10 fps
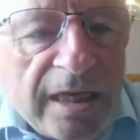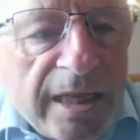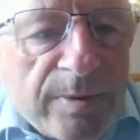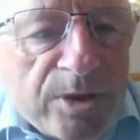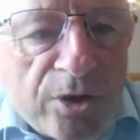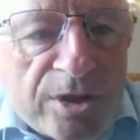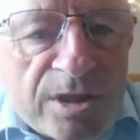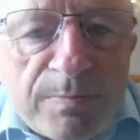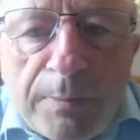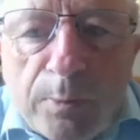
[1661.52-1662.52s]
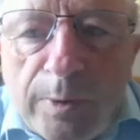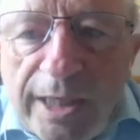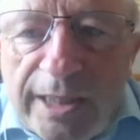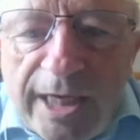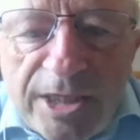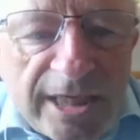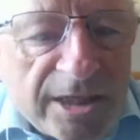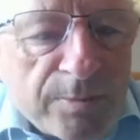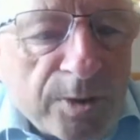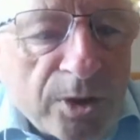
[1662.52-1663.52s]
Limit choices. People with
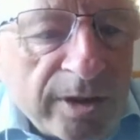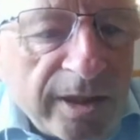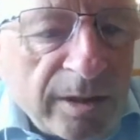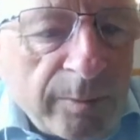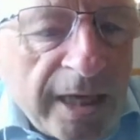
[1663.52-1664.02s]
ADHD, as we were talking earlier,